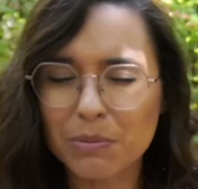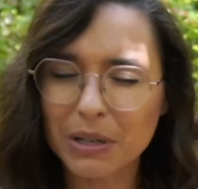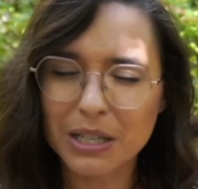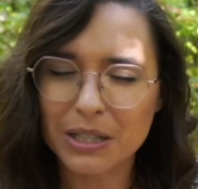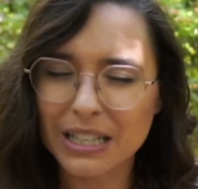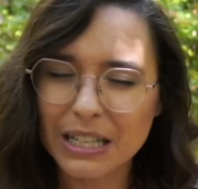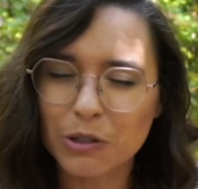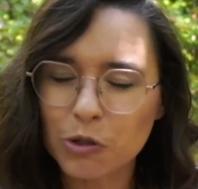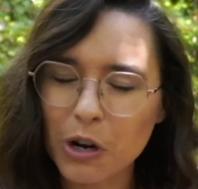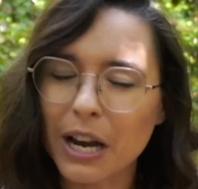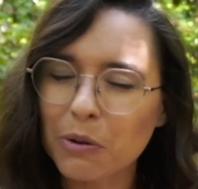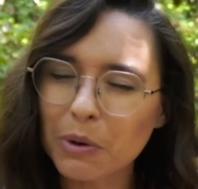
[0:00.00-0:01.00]
but he's
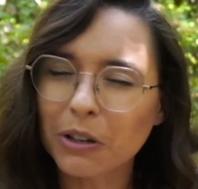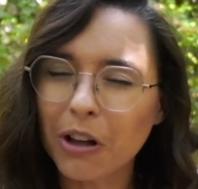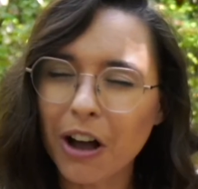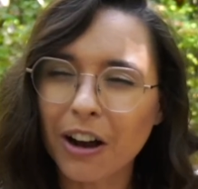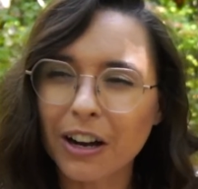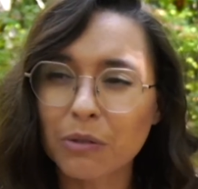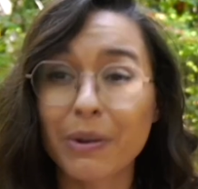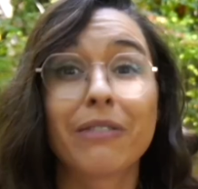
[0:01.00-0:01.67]
trying real hard.